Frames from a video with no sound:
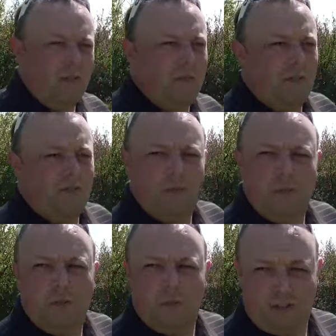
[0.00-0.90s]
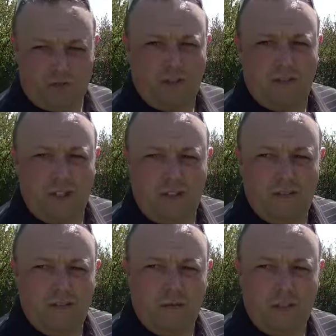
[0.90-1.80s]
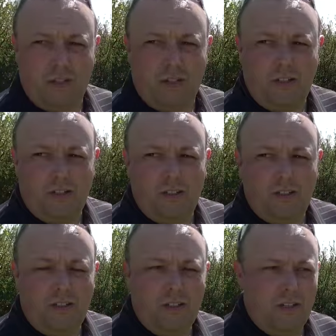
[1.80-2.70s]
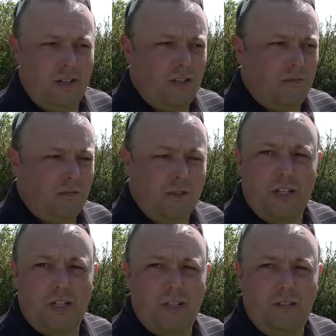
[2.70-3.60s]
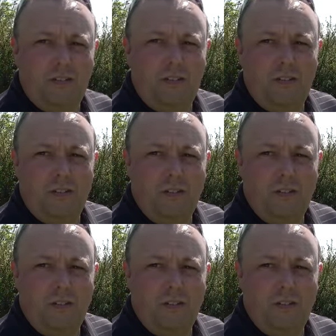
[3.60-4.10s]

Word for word: We're doing alright. We've got all our drives in, which is good. Um, we're on 16th.